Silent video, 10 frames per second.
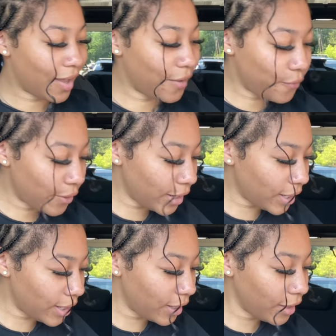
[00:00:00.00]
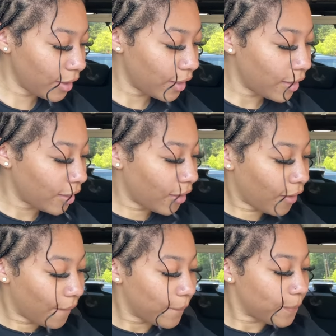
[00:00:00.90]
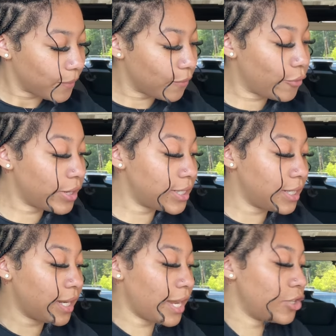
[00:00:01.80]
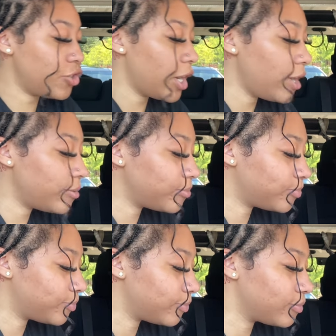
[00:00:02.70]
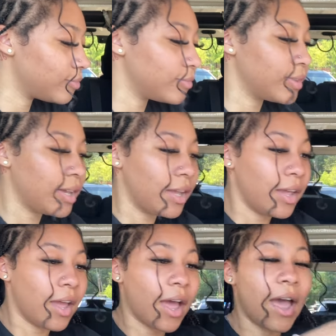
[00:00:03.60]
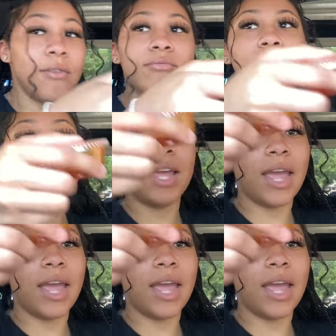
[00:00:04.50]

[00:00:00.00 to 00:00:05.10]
of working. 14 days straight. I really